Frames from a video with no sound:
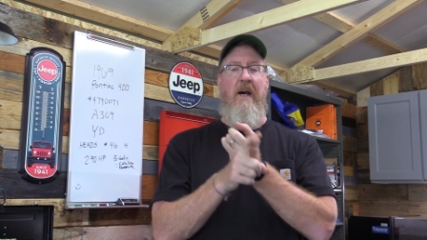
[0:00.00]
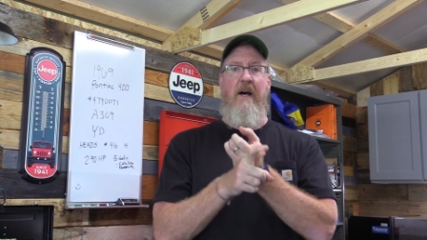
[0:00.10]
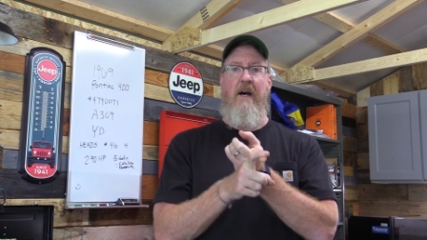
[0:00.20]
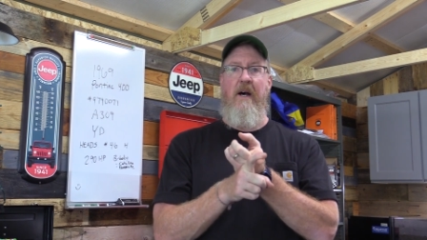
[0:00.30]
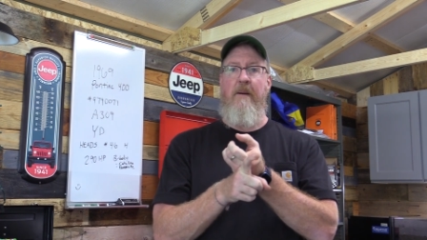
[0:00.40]

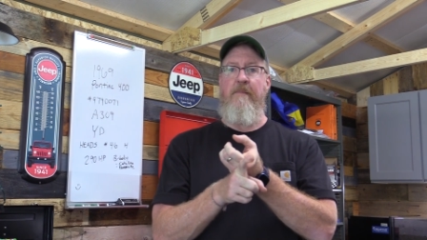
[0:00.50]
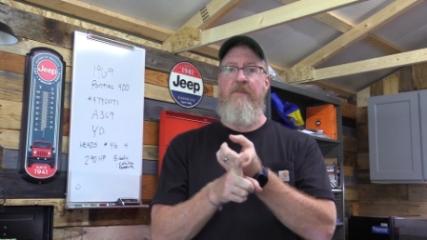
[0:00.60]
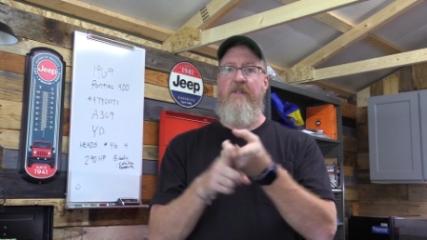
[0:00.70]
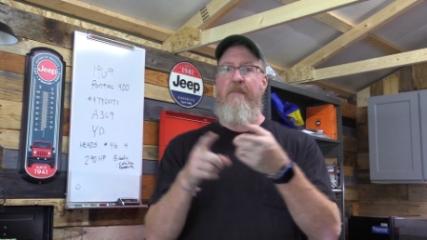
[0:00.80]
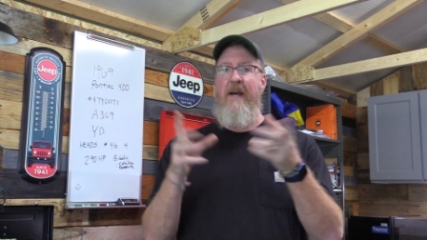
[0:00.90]
um,
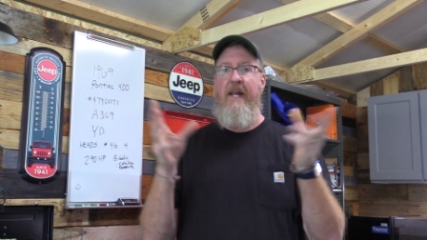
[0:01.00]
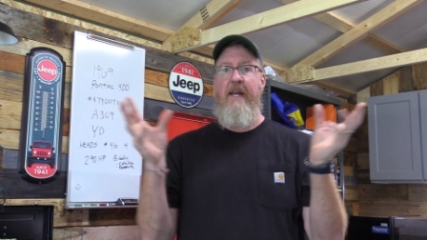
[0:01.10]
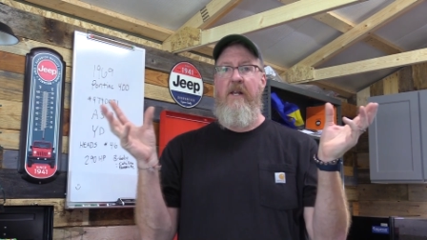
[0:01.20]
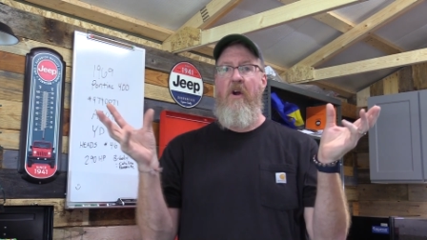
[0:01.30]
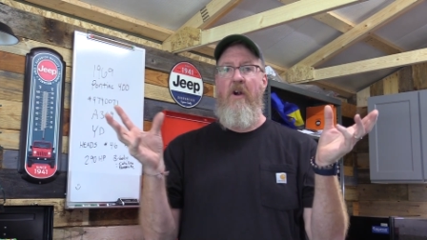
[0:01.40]
just about
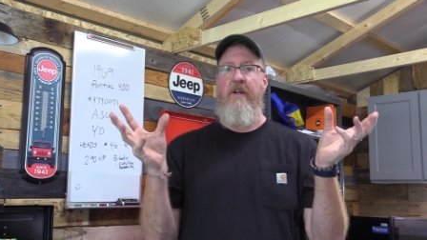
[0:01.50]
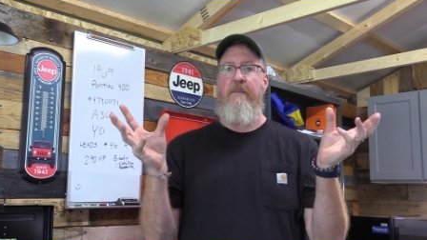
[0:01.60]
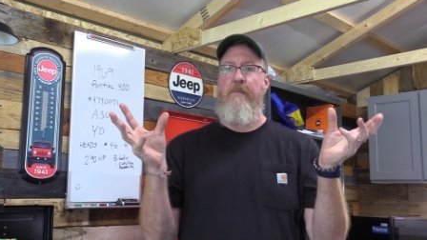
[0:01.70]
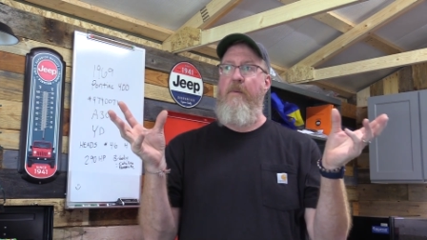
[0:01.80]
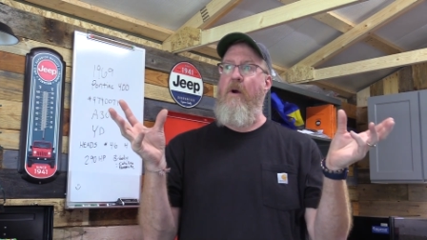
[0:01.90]
any car
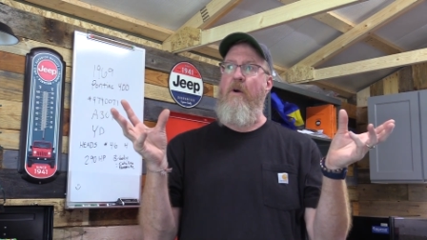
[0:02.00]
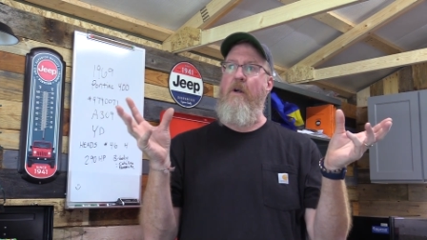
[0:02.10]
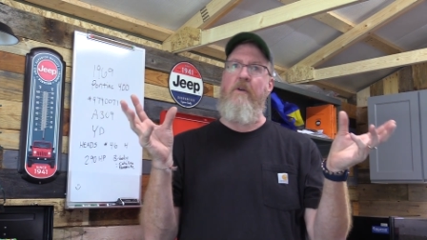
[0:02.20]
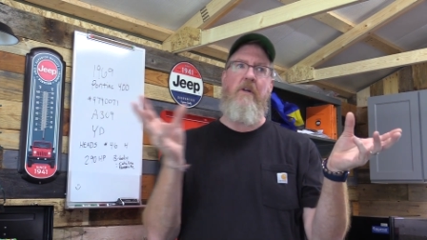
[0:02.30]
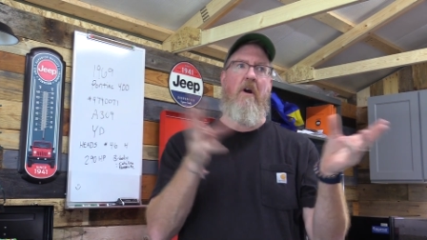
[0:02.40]

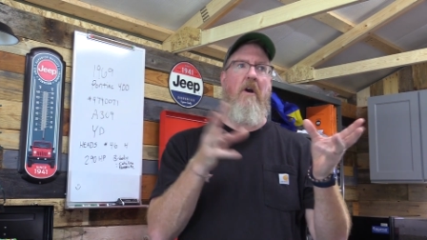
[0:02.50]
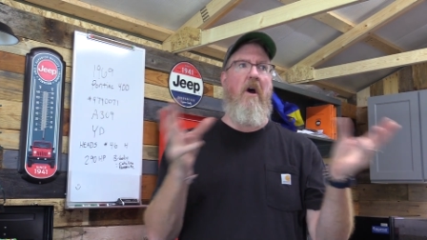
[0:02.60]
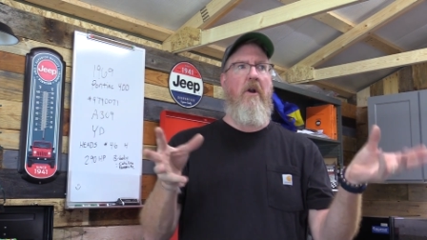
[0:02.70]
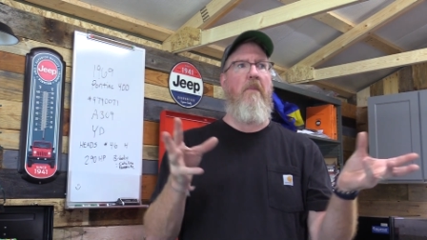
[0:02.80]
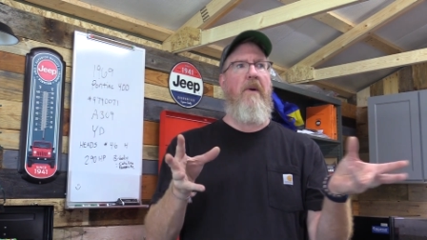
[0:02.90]
or, or car
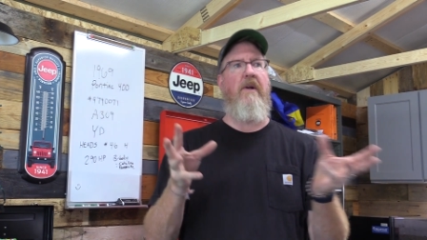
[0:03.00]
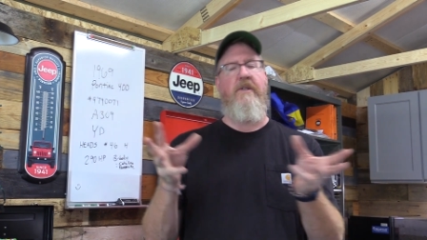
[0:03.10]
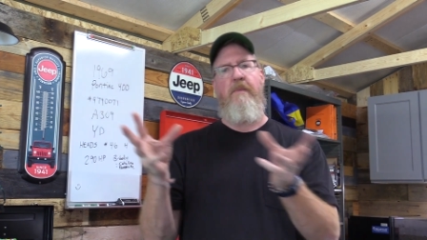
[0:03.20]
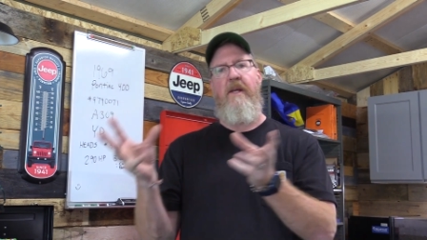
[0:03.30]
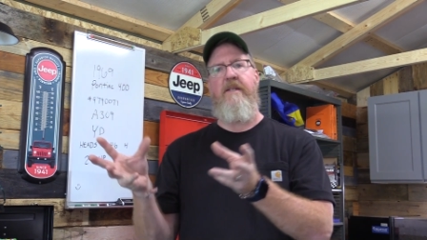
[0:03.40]
auto
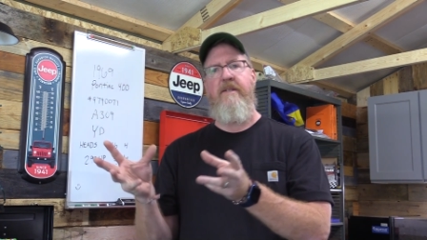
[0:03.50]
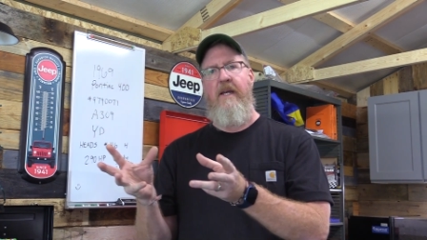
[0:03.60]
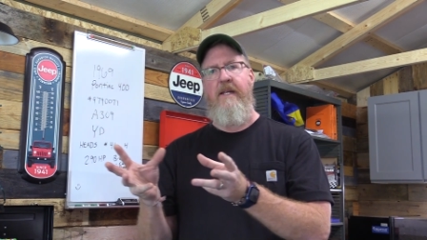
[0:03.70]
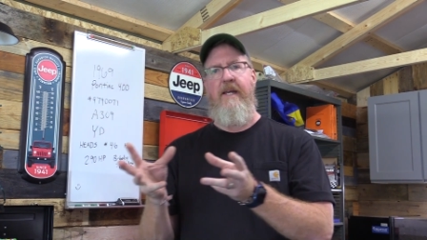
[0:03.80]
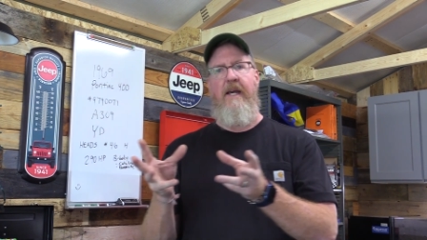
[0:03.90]
parts place
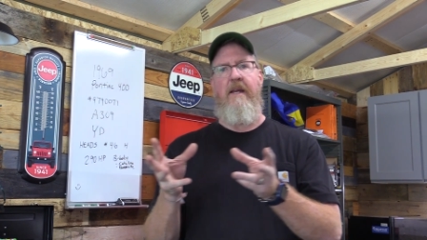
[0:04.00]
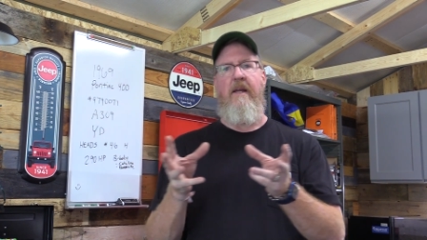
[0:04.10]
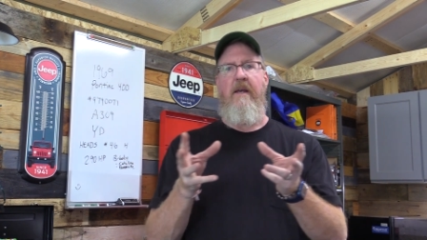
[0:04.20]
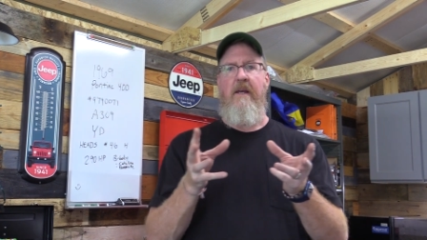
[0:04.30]
and get